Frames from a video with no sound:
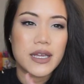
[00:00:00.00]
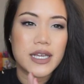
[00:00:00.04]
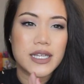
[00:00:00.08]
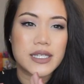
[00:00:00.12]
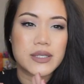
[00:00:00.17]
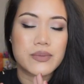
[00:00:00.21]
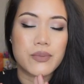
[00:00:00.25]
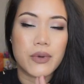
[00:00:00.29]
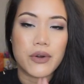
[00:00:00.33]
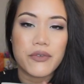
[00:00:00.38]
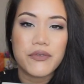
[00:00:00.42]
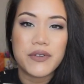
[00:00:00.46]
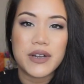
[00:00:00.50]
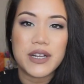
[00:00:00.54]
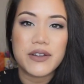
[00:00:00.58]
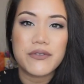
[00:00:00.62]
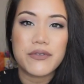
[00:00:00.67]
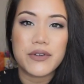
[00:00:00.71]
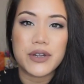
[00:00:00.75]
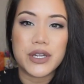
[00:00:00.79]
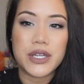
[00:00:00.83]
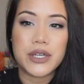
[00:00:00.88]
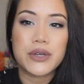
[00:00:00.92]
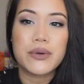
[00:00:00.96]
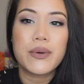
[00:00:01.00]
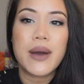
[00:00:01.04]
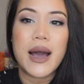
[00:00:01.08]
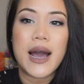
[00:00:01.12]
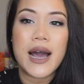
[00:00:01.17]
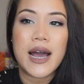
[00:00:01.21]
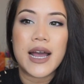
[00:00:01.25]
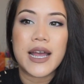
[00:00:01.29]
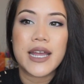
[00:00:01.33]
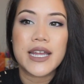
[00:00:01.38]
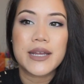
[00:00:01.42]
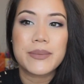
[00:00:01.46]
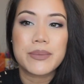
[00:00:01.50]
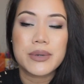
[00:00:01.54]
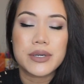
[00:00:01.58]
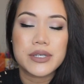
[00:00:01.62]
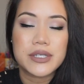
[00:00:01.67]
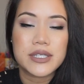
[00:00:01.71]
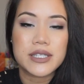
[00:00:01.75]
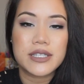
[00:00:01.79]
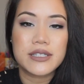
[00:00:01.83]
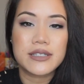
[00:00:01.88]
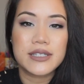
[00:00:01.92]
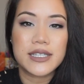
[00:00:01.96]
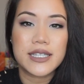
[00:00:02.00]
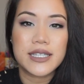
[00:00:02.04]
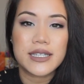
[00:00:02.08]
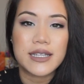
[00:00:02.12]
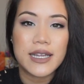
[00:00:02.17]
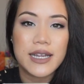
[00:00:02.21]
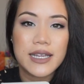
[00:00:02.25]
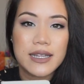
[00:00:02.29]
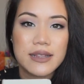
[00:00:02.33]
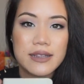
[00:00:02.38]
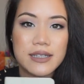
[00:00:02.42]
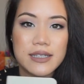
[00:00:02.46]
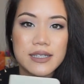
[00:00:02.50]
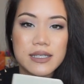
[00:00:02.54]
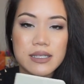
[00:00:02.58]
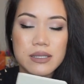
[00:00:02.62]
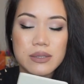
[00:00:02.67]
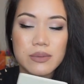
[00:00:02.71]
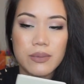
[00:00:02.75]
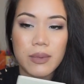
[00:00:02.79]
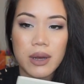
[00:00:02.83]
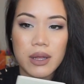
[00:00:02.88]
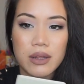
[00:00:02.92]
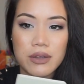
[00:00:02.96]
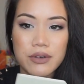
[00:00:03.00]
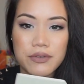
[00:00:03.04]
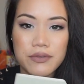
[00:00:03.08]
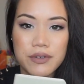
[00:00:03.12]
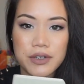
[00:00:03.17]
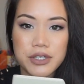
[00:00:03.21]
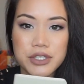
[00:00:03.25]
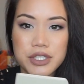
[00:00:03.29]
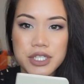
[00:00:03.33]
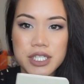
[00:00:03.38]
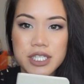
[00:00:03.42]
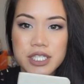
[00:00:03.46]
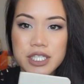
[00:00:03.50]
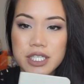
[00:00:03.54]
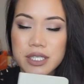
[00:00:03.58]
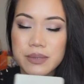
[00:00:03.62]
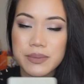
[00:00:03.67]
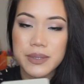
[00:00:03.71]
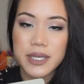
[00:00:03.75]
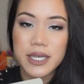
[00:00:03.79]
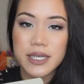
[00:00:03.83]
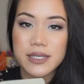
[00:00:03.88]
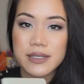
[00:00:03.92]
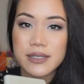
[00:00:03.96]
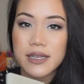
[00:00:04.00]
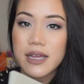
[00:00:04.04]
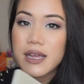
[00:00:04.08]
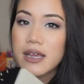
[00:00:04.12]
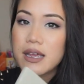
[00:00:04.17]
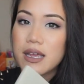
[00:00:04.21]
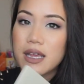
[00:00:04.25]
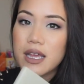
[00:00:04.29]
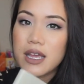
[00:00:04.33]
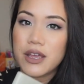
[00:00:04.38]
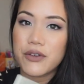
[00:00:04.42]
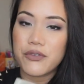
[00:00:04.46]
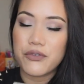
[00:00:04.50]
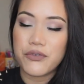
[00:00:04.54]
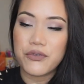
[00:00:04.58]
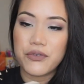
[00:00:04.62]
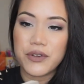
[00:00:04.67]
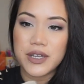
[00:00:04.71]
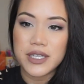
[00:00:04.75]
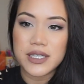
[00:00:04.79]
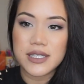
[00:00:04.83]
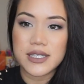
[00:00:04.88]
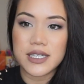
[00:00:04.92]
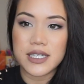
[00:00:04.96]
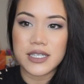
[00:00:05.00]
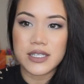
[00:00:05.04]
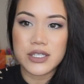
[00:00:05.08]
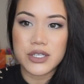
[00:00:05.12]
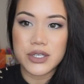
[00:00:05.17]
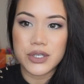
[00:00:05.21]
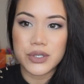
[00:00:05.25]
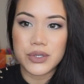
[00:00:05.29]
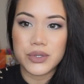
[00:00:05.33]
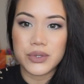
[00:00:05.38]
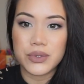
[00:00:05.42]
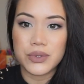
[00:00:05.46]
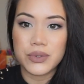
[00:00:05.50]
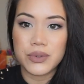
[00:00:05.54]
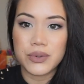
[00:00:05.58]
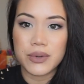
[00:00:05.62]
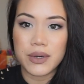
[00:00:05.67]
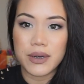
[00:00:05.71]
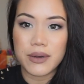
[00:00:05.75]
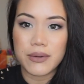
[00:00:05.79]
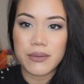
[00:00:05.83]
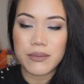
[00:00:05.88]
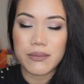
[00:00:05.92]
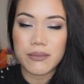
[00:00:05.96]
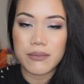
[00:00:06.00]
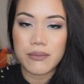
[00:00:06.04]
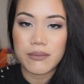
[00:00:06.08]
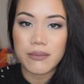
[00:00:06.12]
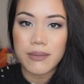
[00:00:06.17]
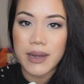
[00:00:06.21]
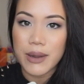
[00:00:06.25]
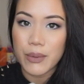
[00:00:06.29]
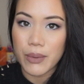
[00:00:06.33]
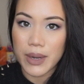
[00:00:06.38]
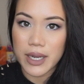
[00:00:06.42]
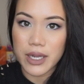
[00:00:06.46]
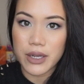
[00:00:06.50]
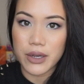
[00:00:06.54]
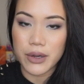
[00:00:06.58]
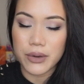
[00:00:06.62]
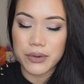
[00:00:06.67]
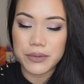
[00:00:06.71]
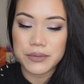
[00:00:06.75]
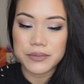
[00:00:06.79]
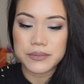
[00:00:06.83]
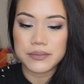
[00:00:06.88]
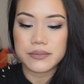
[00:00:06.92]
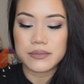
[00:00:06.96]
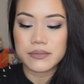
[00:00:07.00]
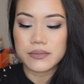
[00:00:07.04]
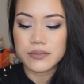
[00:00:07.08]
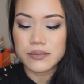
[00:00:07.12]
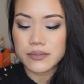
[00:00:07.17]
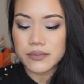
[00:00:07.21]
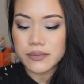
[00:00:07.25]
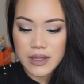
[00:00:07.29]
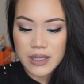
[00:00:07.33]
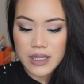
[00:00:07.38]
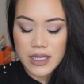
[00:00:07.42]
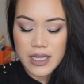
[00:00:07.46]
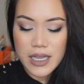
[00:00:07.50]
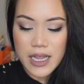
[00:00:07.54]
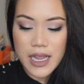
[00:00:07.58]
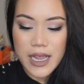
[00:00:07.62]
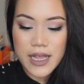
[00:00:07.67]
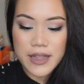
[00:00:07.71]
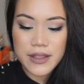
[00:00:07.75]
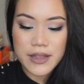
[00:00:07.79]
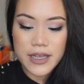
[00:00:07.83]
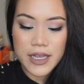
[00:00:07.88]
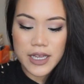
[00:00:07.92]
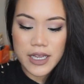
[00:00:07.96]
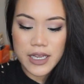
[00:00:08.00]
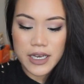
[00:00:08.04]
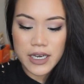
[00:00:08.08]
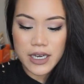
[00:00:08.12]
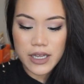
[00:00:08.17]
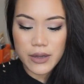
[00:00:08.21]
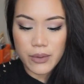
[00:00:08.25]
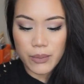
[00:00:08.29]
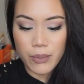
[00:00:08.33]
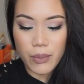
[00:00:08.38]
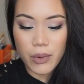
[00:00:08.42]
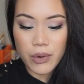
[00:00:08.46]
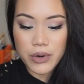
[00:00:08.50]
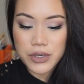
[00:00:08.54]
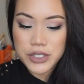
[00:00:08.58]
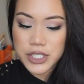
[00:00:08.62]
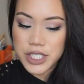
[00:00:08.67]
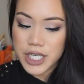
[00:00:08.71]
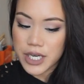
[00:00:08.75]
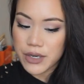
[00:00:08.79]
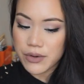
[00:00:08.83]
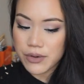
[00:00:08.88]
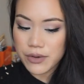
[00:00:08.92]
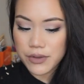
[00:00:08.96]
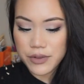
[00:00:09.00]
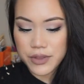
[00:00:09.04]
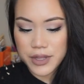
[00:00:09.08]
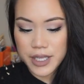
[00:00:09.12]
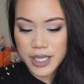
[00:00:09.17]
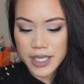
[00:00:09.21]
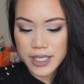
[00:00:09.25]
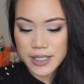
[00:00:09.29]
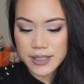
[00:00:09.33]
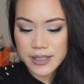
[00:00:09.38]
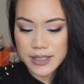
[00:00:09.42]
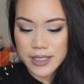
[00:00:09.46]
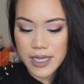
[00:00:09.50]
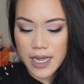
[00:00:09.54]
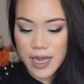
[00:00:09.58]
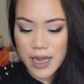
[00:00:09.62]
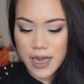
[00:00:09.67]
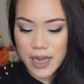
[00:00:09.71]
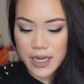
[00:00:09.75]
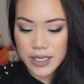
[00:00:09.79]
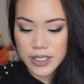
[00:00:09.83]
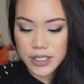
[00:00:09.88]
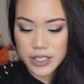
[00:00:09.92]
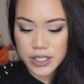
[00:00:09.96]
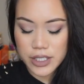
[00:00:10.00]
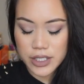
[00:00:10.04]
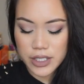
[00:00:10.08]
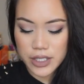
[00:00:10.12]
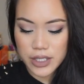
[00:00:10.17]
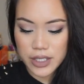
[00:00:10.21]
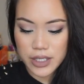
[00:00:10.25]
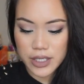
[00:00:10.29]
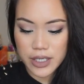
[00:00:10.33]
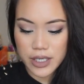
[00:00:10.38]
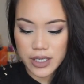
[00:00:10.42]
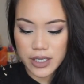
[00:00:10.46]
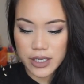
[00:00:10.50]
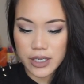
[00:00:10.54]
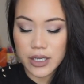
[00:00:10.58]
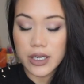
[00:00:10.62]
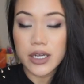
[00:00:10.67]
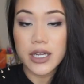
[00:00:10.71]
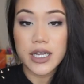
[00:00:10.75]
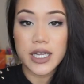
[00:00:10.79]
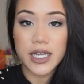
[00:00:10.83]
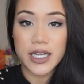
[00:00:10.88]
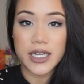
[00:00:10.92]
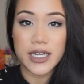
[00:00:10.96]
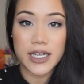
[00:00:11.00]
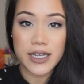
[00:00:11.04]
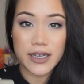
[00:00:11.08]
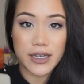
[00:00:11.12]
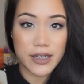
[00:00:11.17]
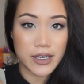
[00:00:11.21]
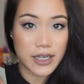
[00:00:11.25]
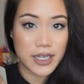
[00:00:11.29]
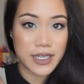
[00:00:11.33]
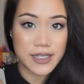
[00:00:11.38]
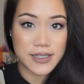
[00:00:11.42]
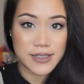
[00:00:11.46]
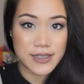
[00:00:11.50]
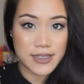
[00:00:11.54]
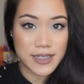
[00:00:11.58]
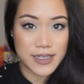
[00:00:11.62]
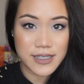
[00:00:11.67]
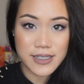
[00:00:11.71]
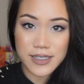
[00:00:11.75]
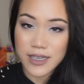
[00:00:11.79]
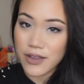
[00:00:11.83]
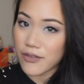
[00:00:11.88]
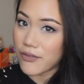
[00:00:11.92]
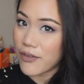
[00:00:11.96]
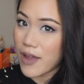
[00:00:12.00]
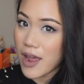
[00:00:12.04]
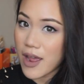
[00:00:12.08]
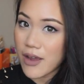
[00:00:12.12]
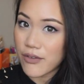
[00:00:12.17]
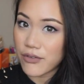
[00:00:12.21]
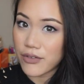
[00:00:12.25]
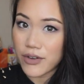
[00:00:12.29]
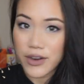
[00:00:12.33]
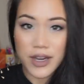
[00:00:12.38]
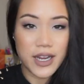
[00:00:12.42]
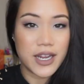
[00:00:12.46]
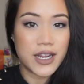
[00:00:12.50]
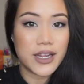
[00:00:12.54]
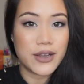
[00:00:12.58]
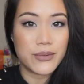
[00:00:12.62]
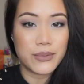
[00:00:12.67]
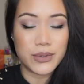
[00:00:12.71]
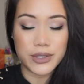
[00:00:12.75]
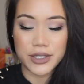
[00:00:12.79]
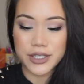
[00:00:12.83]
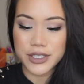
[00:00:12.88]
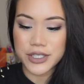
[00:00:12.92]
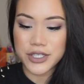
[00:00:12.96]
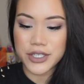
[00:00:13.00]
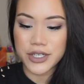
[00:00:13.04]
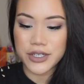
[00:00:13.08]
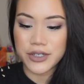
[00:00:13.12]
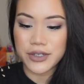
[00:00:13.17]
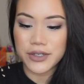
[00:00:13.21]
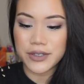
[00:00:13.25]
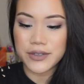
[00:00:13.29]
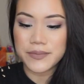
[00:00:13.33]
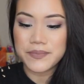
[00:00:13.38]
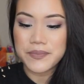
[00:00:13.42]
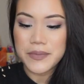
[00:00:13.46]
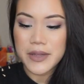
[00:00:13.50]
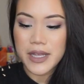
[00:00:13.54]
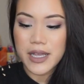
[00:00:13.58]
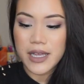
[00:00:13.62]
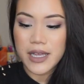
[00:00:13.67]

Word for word: it's more fitting for you. I personally like this smaller version just because it fits into my white coat. And then more general things that consist of every bullet journal.